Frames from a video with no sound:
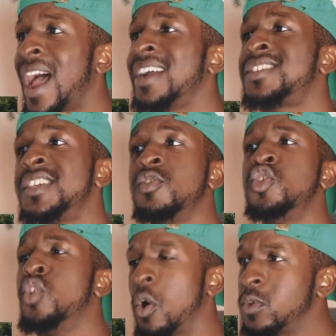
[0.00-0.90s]
I see.
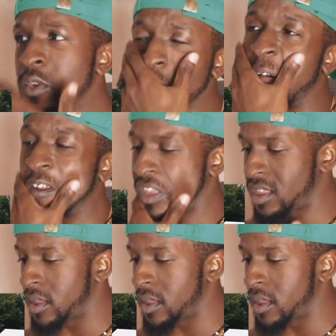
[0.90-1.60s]
You know, look.